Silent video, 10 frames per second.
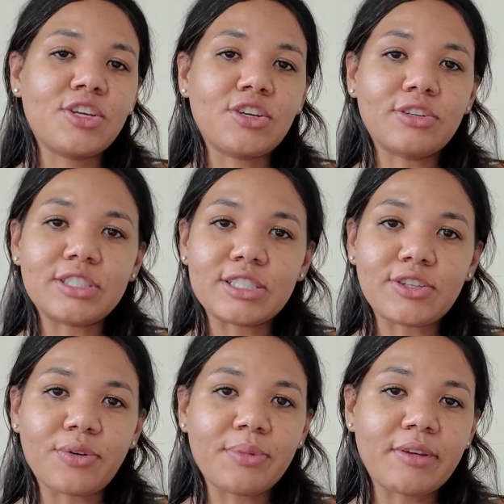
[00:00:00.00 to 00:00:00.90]
Y'all just
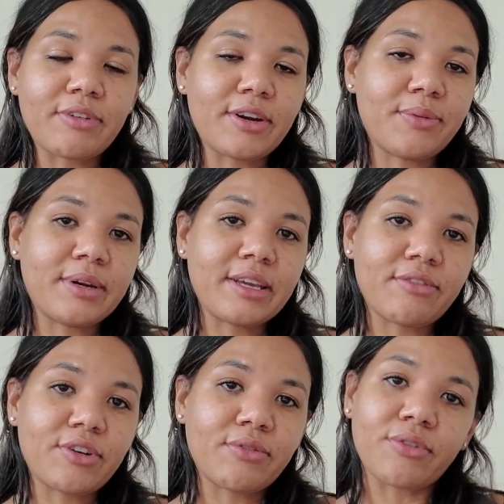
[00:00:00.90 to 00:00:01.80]
told me if I don't want to
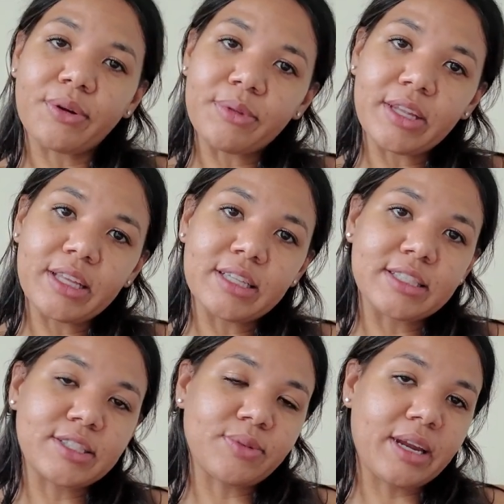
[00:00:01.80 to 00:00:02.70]
give her formula,
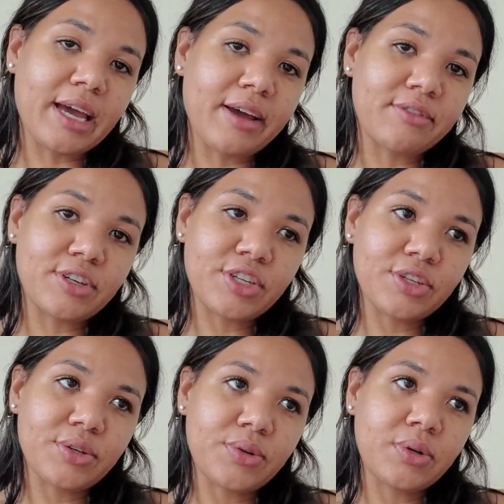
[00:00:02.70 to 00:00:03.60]
this is what I have to
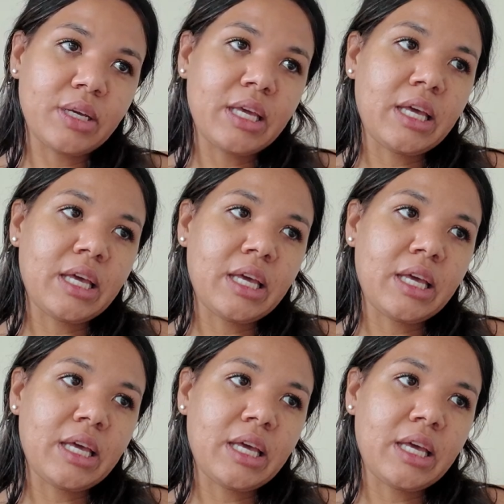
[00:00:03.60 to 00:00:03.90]
do.